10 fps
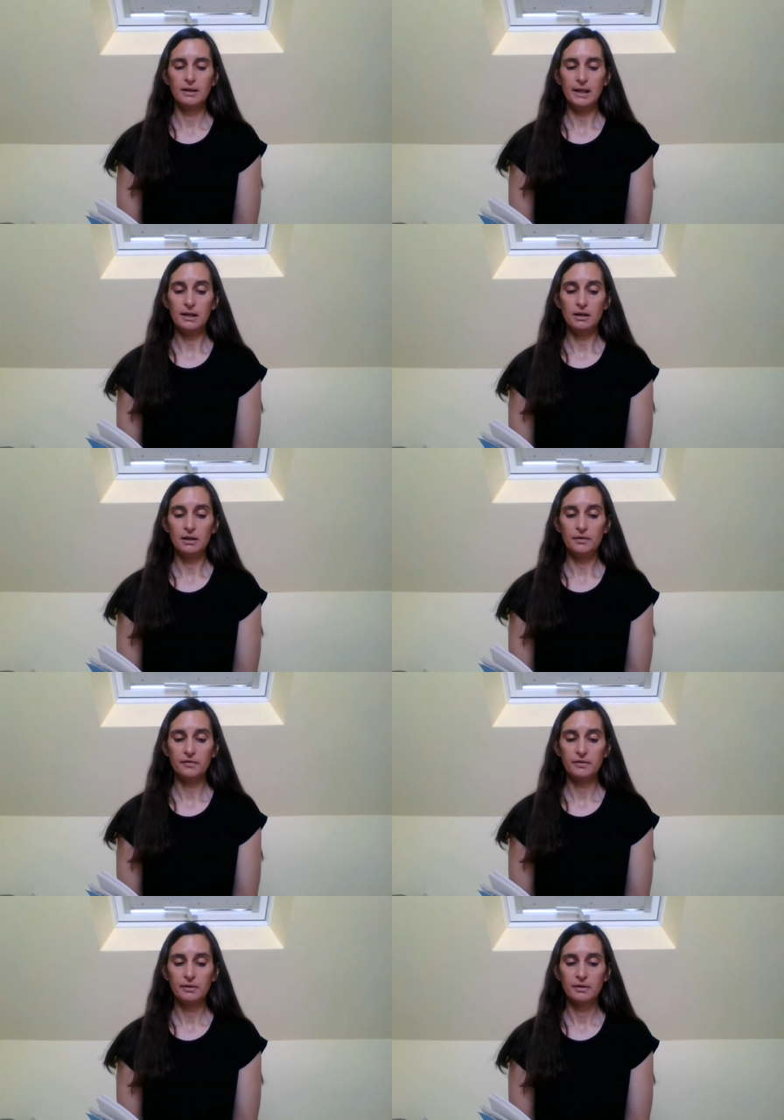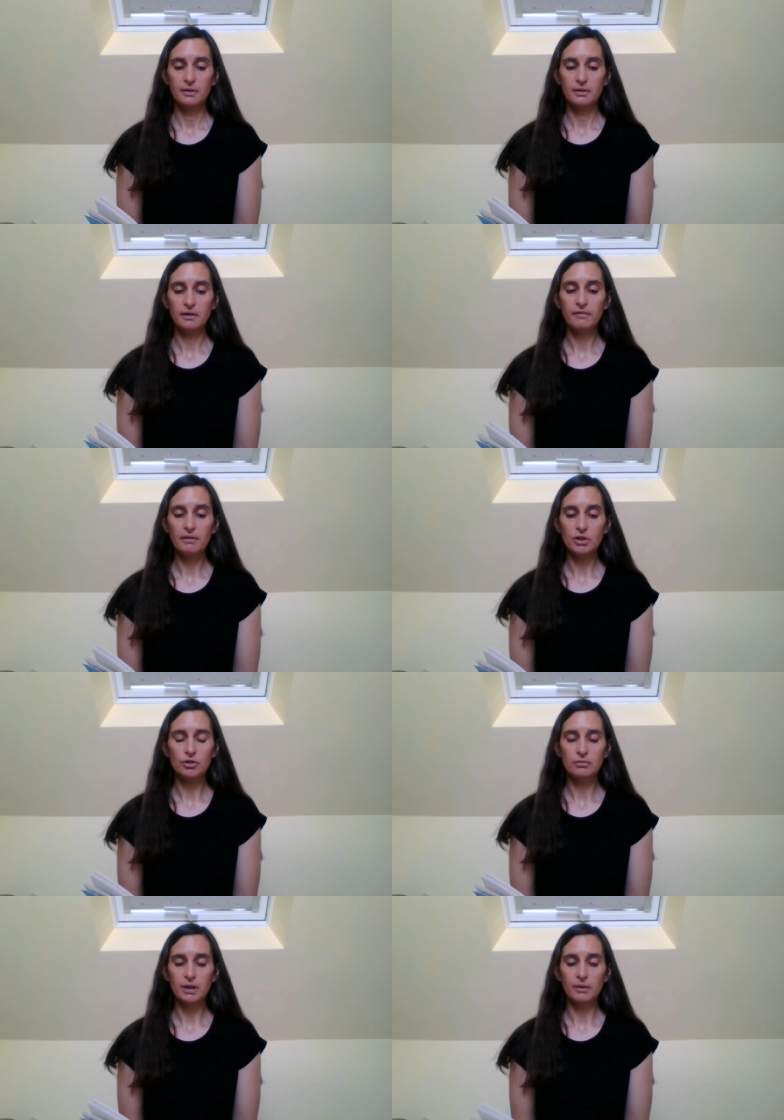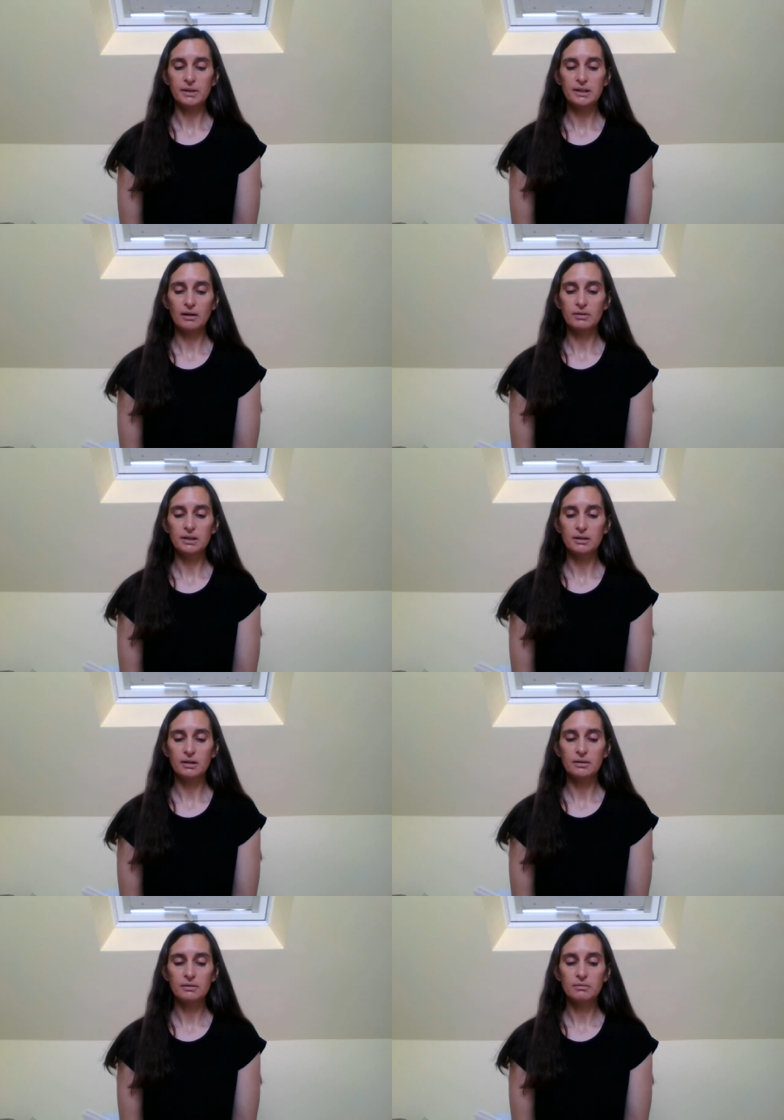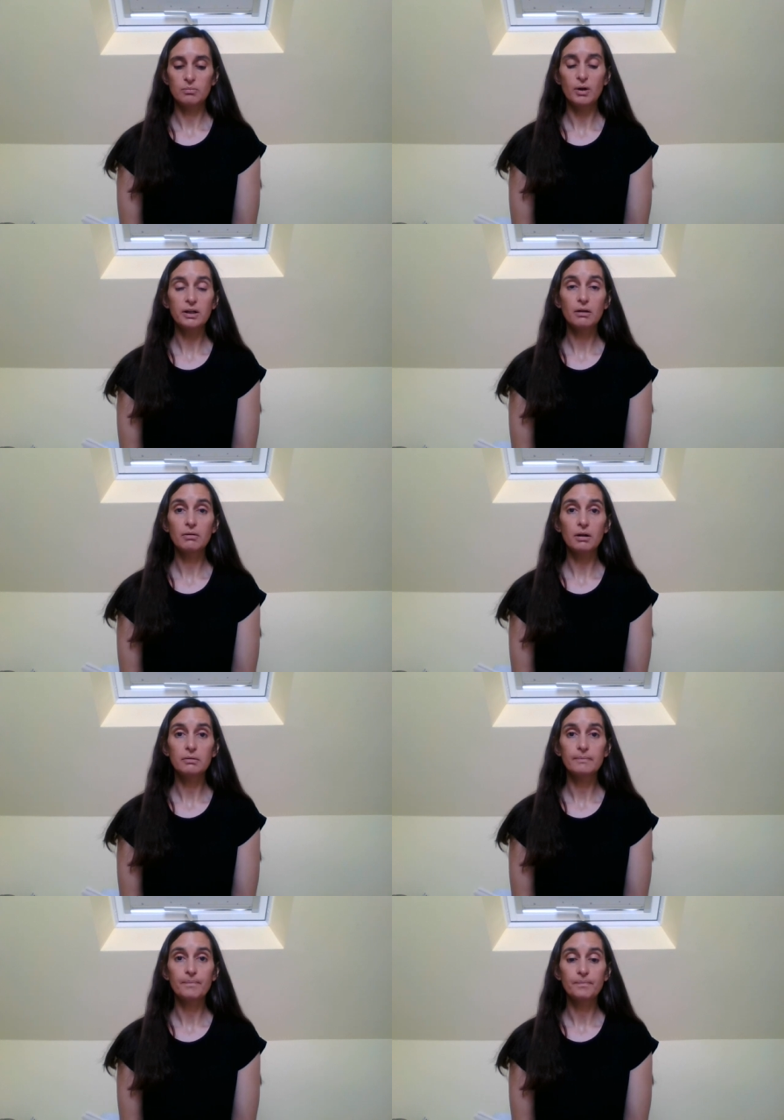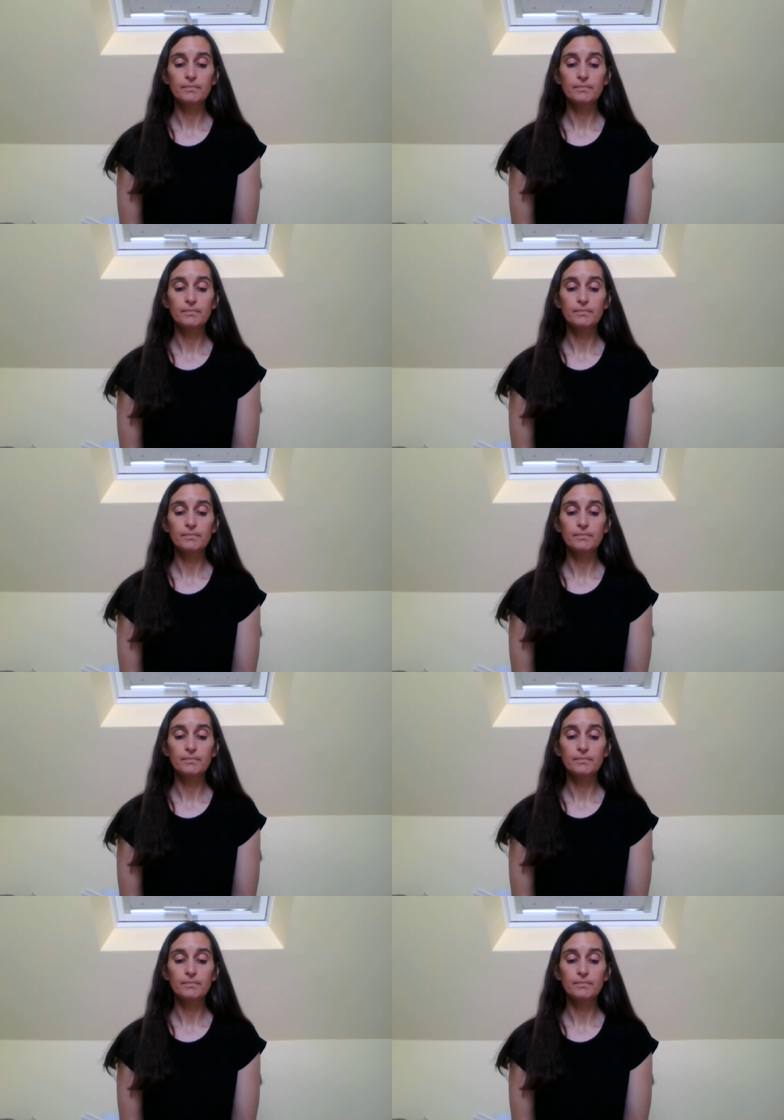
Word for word: They laugh. I'm very sure now I stay on this island. Why go home?